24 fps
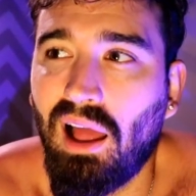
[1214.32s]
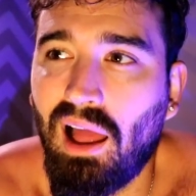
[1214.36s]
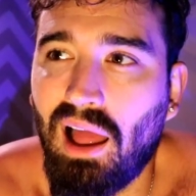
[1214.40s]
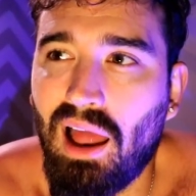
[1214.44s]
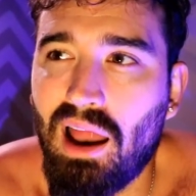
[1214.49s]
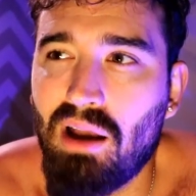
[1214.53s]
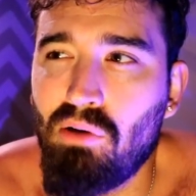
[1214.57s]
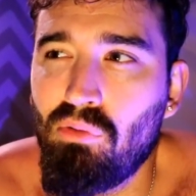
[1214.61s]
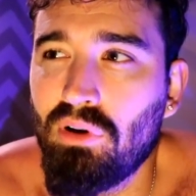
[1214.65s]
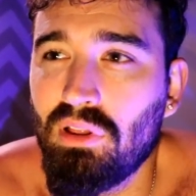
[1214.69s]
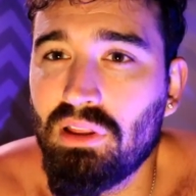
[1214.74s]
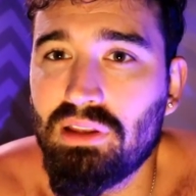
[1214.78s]

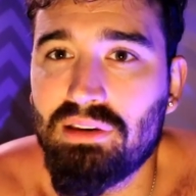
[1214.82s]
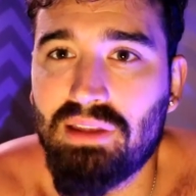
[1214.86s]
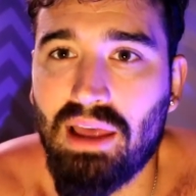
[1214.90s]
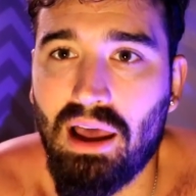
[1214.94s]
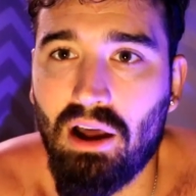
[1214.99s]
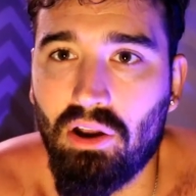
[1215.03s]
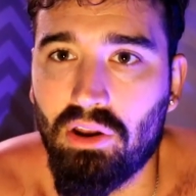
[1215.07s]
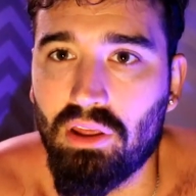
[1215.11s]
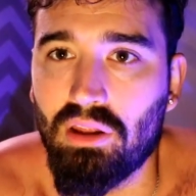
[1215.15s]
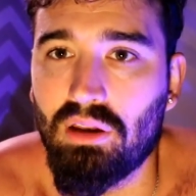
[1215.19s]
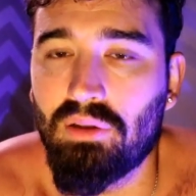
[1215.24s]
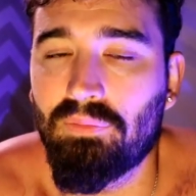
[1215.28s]
I really
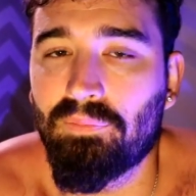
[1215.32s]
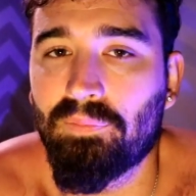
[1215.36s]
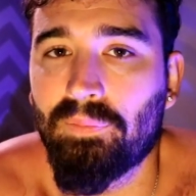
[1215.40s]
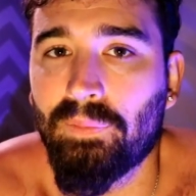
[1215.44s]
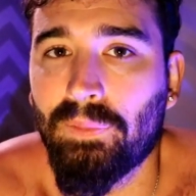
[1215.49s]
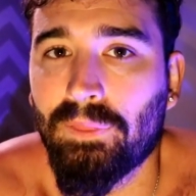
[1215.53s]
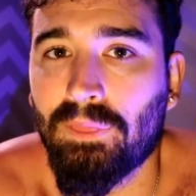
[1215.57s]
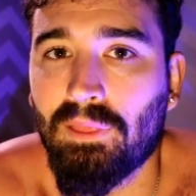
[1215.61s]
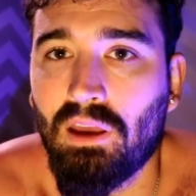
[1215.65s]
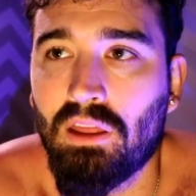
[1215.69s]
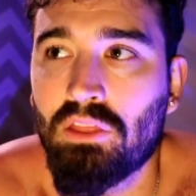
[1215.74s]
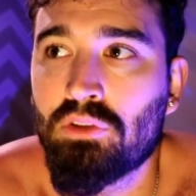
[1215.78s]
doubt it.
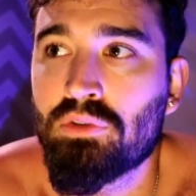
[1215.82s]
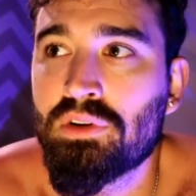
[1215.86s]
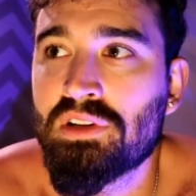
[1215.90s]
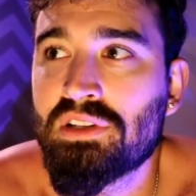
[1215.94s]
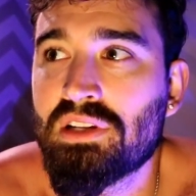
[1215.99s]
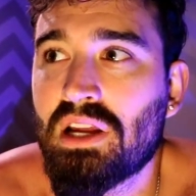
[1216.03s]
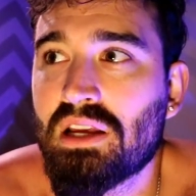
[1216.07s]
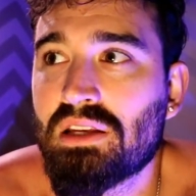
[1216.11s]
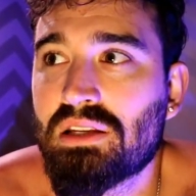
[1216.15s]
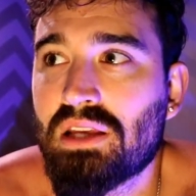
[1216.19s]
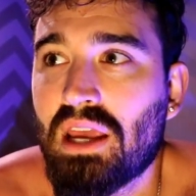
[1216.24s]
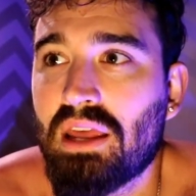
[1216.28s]
And the
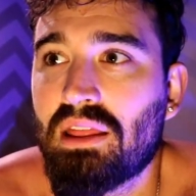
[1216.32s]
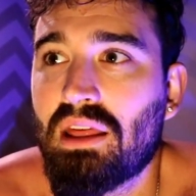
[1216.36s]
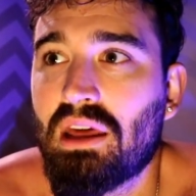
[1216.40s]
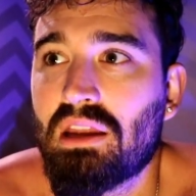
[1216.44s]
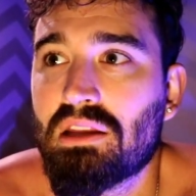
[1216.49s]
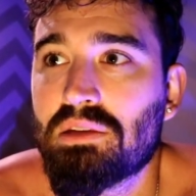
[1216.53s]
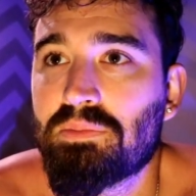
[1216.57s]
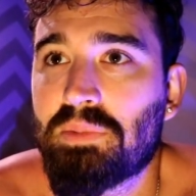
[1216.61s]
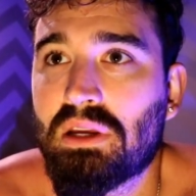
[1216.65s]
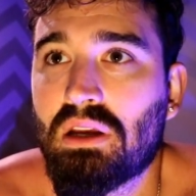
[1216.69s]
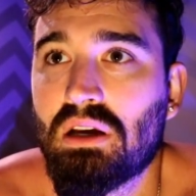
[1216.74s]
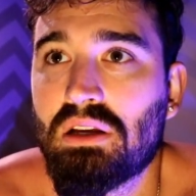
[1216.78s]
reason I say
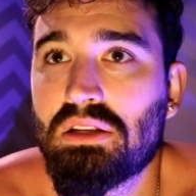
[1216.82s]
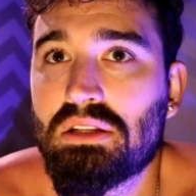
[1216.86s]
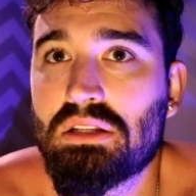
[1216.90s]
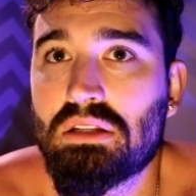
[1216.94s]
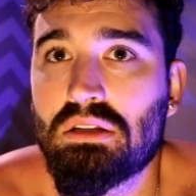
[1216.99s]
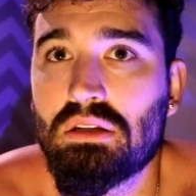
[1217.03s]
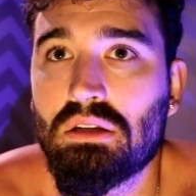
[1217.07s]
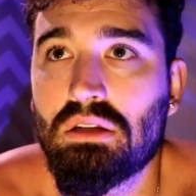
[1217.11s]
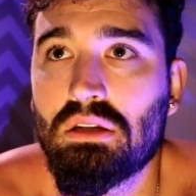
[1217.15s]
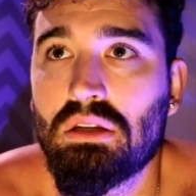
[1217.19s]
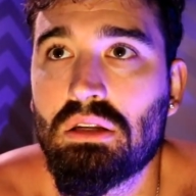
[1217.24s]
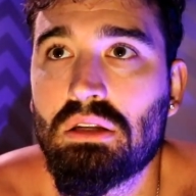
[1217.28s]
that is
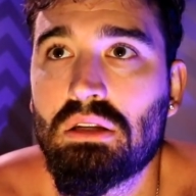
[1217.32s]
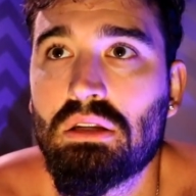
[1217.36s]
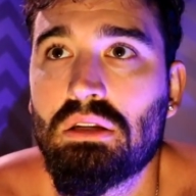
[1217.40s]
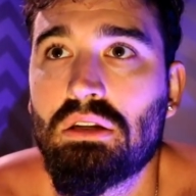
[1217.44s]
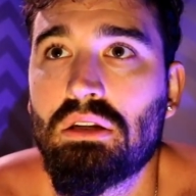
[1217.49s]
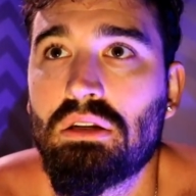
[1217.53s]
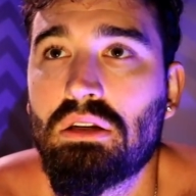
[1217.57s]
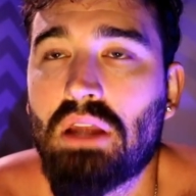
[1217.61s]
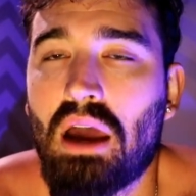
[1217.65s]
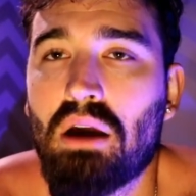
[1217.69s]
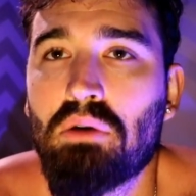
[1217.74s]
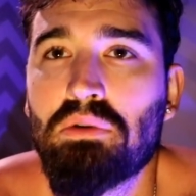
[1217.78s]
because
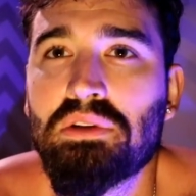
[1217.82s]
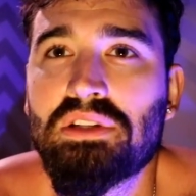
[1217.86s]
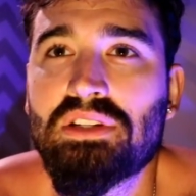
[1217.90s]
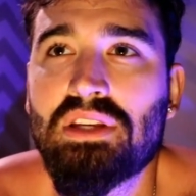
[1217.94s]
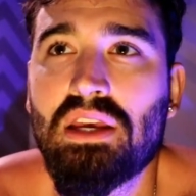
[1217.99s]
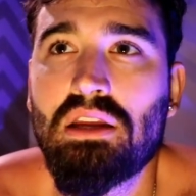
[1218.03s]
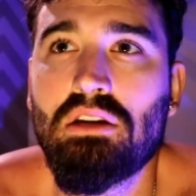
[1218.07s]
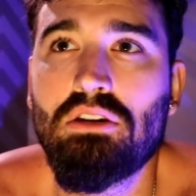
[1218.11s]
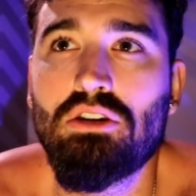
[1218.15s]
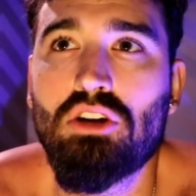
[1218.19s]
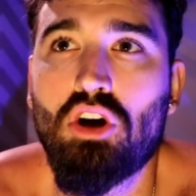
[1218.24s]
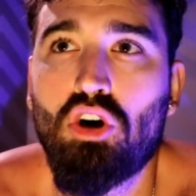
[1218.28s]
I would
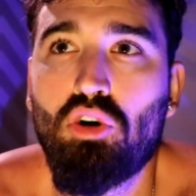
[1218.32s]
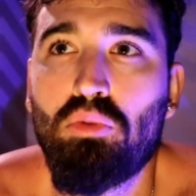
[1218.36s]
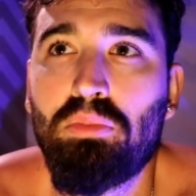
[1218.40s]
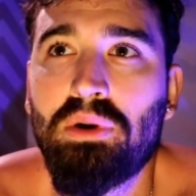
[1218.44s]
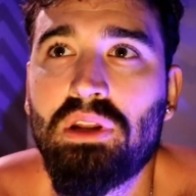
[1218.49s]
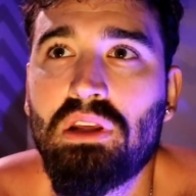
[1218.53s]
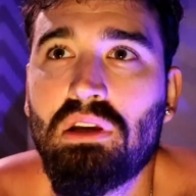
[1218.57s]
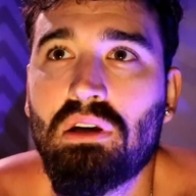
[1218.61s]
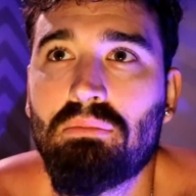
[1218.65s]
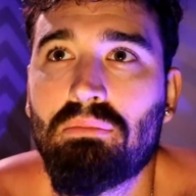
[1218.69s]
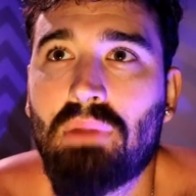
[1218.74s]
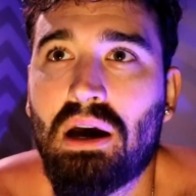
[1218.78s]
say
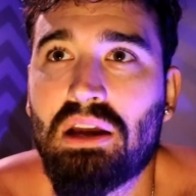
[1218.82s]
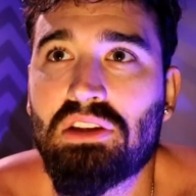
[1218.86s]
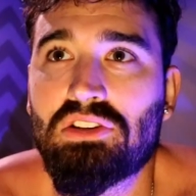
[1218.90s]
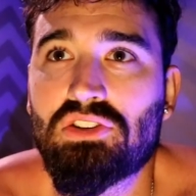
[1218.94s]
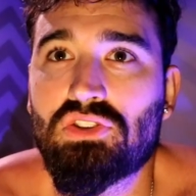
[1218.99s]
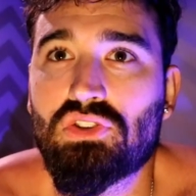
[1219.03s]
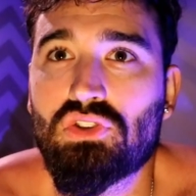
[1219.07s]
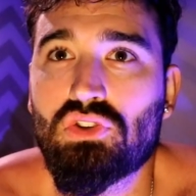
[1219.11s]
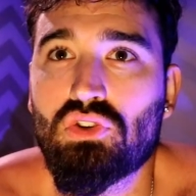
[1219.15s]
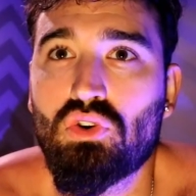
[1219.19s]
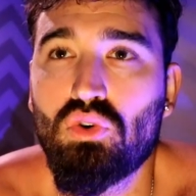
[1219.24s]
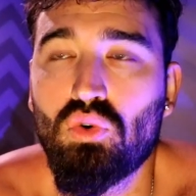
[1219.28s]
nobody at my
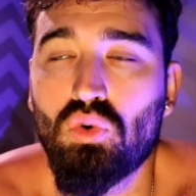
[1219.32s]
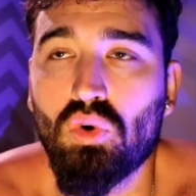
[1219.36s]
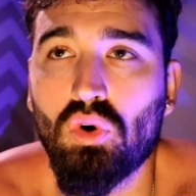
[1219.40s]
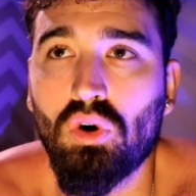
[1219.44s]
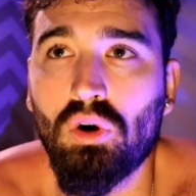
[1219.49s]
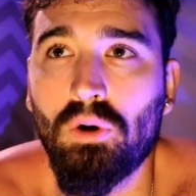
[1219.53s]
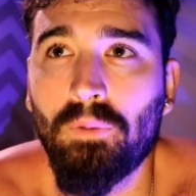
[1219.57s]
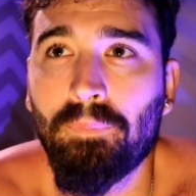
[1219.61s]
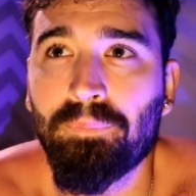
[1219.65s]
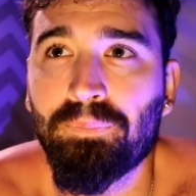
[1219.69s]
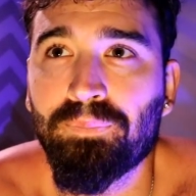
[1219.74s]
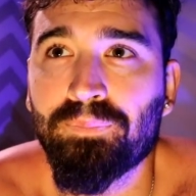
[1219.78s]

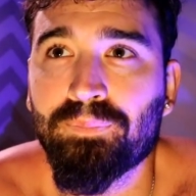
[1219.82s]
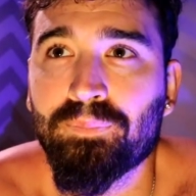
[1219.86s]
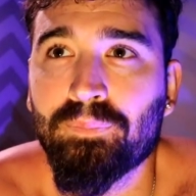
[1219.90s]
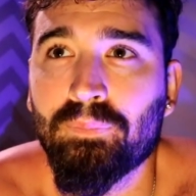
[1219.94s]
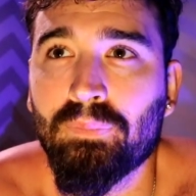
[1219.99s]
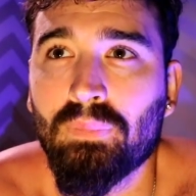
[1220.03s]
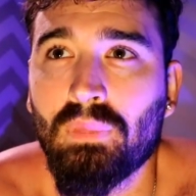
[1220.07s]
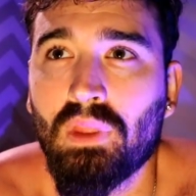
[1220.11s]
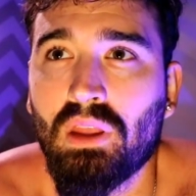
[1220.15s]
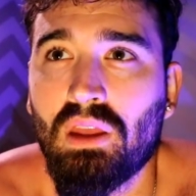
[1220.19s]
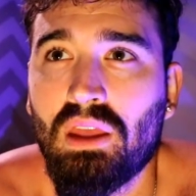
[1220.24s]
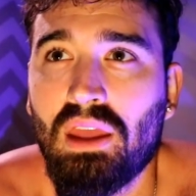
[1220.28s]
school
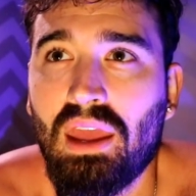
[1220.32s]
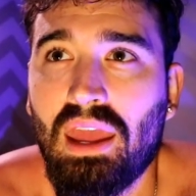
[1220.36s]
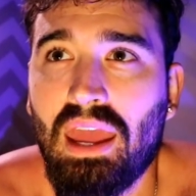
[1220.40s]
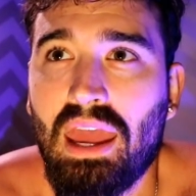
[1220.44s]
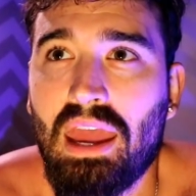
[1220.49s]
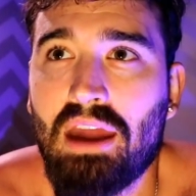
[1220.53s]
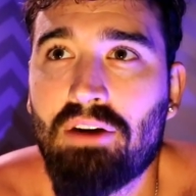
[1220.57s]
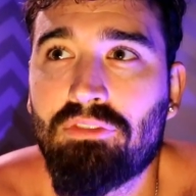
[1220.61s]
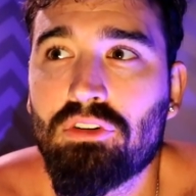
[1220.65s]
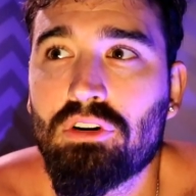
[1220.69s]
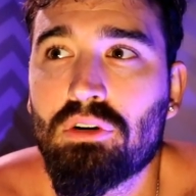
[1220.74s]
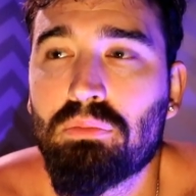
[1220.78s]

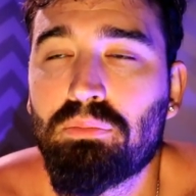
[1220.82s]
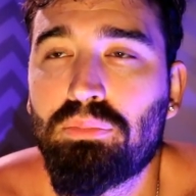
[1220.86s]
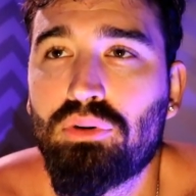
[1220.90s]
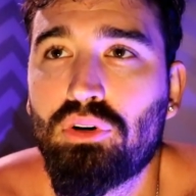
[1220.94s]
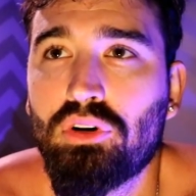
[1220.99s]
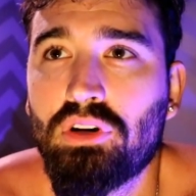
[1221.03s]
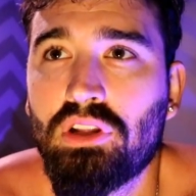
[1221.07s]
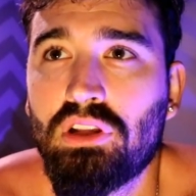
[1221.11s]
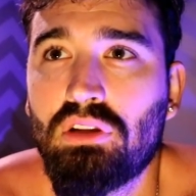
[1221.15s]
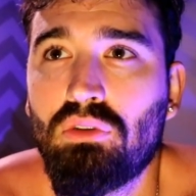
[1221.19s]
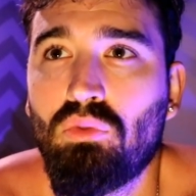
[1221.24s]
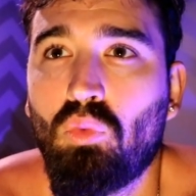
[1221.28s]
ever
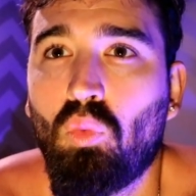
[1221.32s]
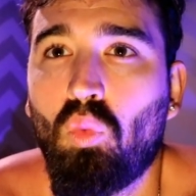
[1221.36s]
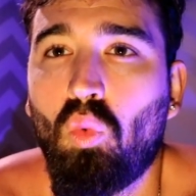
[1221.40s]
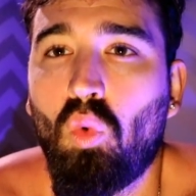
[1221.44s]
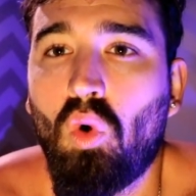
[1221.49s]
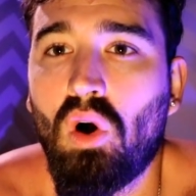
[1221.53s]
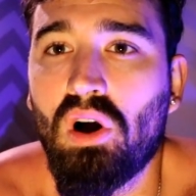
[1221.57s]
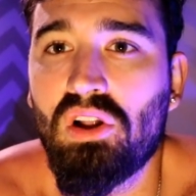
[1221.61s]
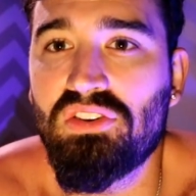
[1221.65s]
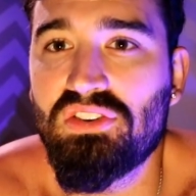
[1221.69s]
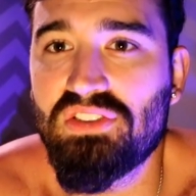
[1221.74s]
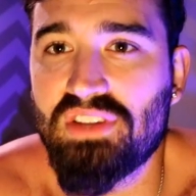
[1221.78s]
put in
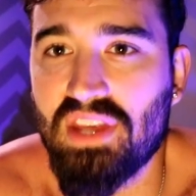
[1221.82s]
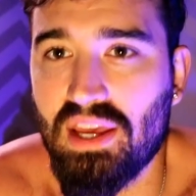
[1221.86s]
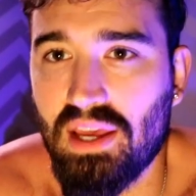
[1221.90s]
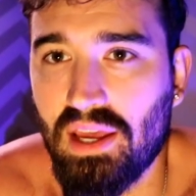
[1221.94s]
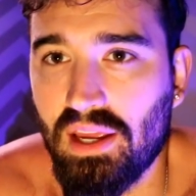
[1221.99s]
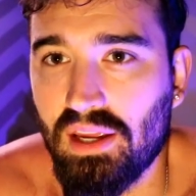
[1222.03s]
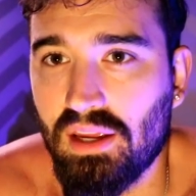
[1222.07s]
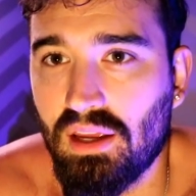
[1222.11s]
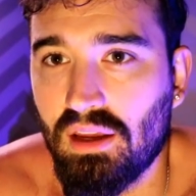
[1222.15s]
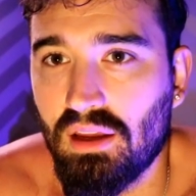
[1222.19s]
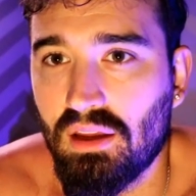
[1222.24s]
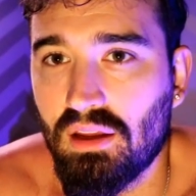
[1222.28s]
one
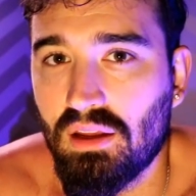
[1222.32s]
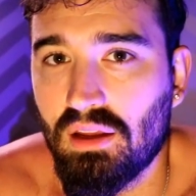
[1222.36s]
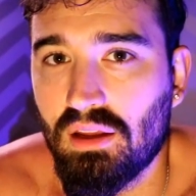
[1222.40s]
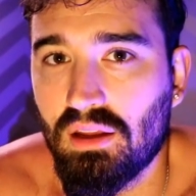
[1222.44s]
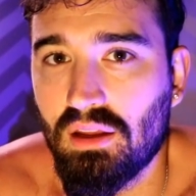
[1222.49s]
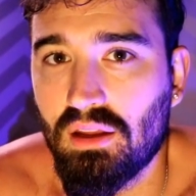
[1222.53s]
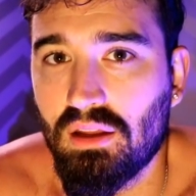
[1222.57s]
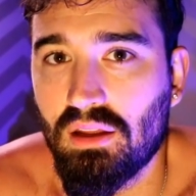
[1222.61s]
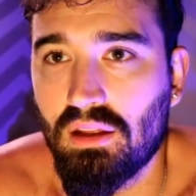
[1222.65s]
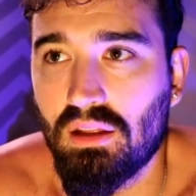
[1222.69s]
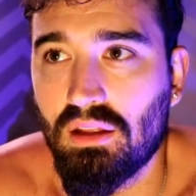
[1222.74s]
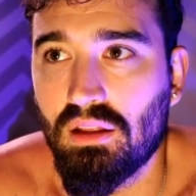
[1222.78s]
day
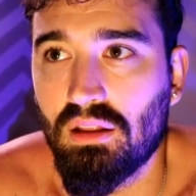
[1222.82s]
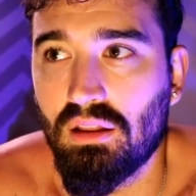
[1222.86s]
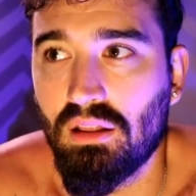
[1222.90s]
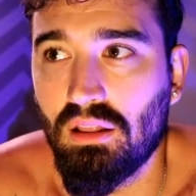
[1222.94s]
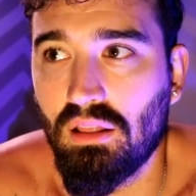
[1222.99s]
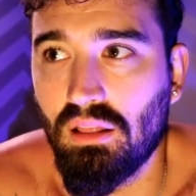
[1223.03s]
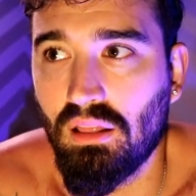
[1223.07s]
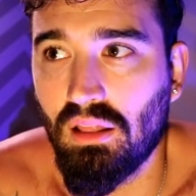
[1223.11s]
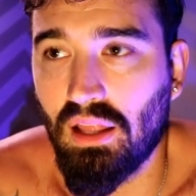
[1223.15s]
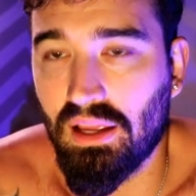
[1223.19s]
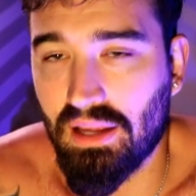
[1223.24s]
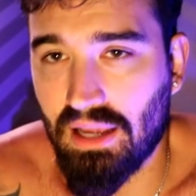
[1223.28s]

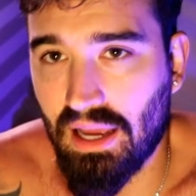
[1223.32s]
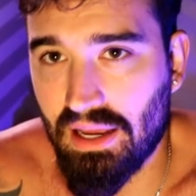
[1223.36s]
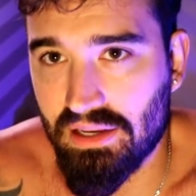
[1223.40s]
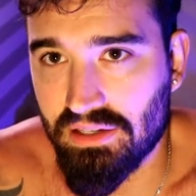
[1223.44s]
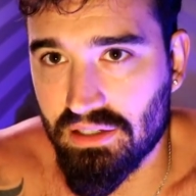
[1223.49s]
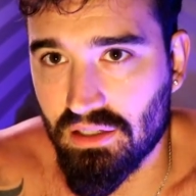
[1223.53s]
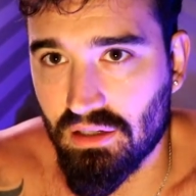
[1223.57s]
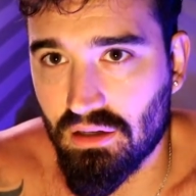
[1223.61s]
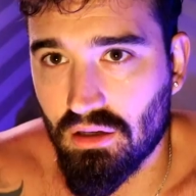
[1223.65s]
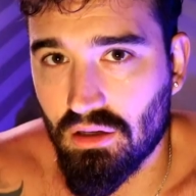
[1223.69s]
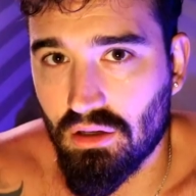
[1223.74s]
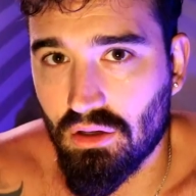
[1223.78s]
like I
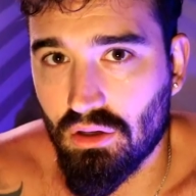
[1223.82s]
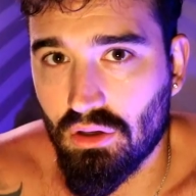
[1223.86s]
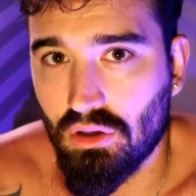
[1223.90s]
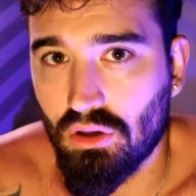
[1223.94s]
did,